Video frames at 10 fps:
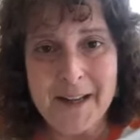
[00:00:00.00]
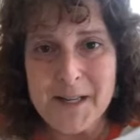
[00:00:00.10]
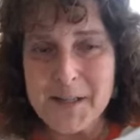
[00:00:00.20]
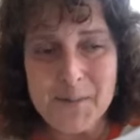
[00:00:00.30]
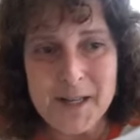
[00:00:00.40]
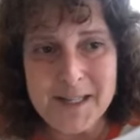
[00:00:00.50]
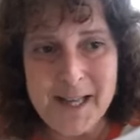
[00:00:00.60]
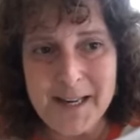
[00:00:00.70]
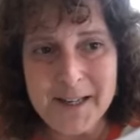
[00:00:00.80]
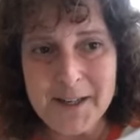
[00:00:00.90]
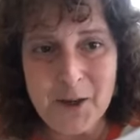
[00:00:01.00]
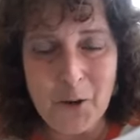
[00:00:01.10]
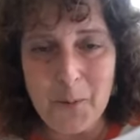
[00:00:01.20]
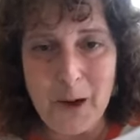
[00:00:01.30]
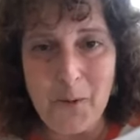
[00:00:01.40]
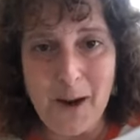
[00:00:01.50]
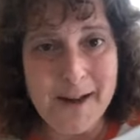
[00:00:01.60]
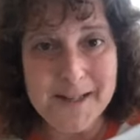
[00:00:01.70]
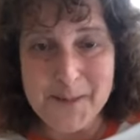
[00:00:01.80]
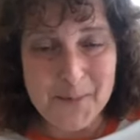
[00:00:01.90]
Some things I didn't know about
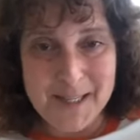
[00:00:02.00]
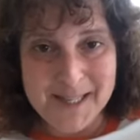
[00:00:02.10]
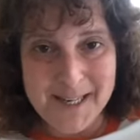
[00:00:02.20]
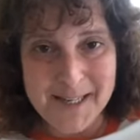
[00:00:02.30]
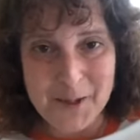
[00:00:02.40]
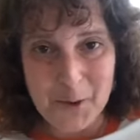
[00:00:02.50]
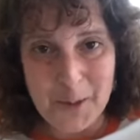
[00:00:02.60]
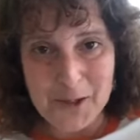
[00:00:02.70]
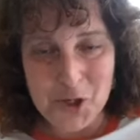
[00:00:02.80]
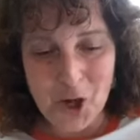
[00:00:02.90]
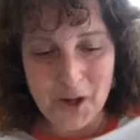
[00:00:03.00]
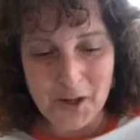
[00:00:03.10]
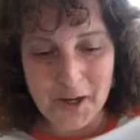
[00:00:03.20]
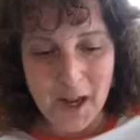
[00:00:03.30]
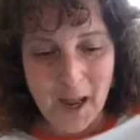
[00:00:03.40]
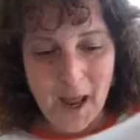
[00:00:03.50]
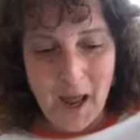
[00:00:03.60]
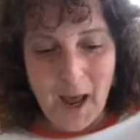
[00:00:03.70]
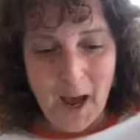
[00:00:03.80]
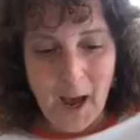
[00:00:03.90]
wine and some things I didn't know about chocolate.
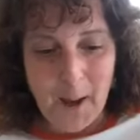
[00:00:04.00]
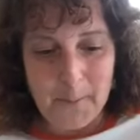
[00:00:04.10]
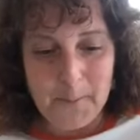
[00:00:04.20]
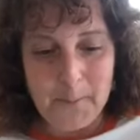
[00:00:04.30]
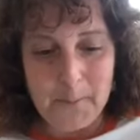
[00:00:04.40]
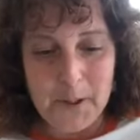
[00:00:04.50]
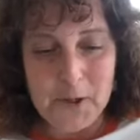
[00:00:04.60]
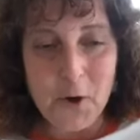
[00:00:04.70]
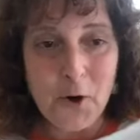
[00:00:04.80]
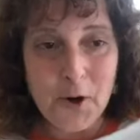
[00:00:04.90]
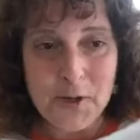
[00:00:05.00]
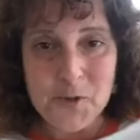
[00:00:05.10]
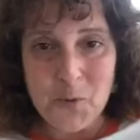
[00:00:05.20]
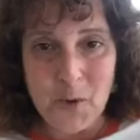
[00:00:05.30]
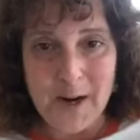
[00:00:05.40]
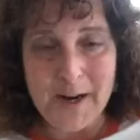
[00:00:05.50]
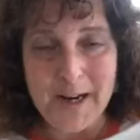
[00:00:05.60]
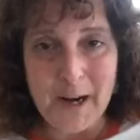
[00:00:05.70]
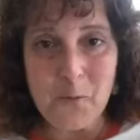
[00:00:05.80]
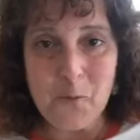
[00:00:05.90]
But Kirk is great,
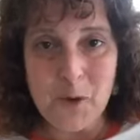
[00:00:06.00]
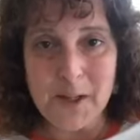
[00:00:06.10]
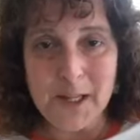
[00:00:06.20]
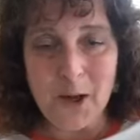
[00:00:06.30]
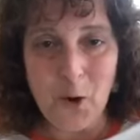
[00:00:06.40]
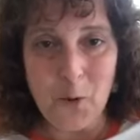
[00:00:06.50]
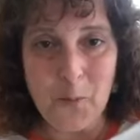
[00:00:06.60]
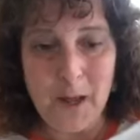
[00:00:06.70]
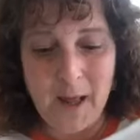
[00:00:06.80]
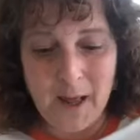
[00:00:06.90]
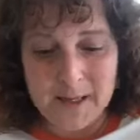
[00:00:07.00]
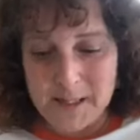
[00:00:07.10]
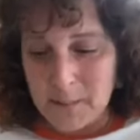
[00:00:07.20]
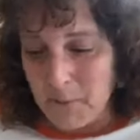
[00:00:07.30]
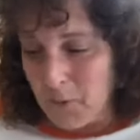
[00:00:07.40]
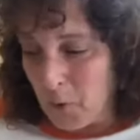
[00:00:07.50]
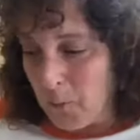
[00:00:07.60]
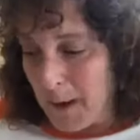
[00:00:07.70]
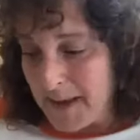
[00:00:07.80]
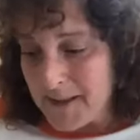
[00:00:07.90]
and I really hope some of you will
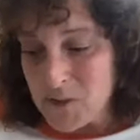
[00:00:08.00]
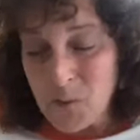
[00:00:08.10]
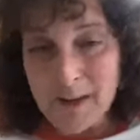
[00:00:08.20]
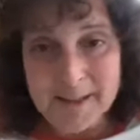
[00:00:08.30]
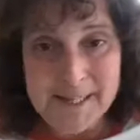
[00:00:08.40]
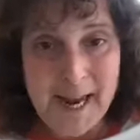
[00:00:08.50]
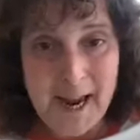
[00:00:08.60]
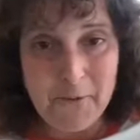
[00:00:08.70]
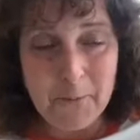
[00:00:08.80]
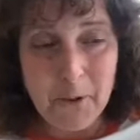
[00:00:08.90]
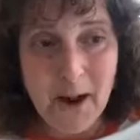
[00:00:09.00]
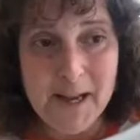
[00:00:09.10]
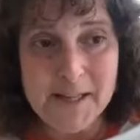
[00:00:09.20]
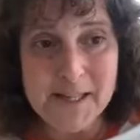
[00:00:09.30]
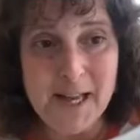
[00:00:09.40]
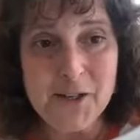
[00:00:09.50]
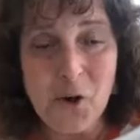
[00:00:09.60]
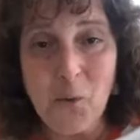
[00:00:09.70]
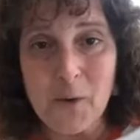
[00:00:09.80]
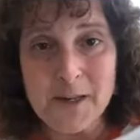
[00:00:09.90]
buy this while it's half price. I
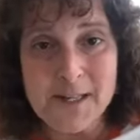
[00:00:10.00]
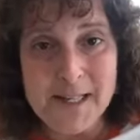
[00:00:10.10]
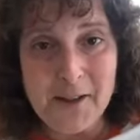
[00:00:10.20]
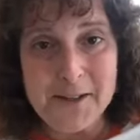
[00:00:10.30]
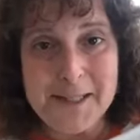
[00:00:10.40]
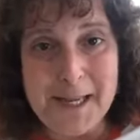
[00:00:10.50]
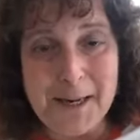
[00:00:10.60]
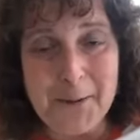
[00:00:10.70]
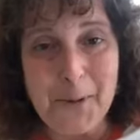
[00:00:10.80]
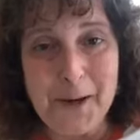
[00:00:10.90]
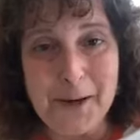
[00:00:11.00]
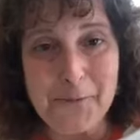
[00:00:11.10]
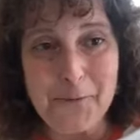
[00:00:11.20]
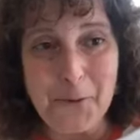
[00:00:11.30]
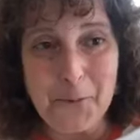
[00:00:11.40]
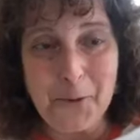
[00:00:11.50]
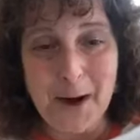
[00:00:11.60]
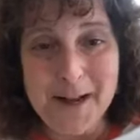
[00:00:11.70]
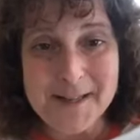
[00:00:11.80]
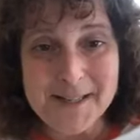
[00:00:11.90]
don't want to sell it to anybody at full
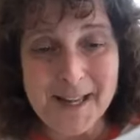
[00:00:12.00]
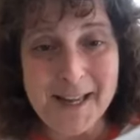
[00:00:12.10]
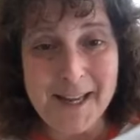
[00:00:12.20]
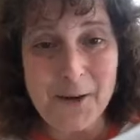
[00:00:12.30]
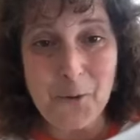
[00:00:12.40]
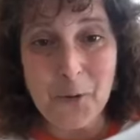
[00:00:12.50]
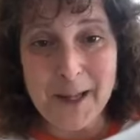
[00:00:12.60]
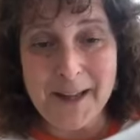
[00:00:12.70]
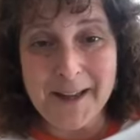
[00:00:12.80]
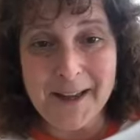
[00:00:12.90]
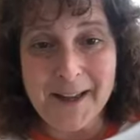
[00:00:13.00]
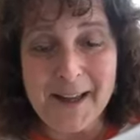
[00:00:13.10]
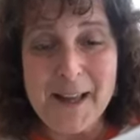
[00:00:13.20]
price like in a week.